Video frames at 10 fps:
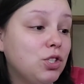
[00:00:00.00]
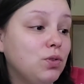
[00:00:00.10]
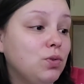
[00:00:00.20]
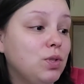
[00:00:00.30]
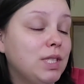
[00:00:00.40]

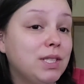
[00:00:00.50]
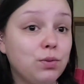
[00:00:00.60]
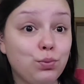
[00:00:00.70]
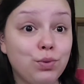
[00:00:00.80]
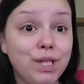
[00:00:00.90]
juice
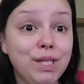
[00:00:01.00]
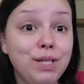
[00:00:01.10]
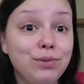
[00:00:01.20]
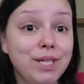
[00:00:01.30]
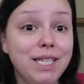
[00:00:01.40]
is really
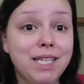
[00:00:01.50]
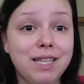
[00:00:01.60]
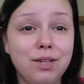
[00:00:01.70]
green.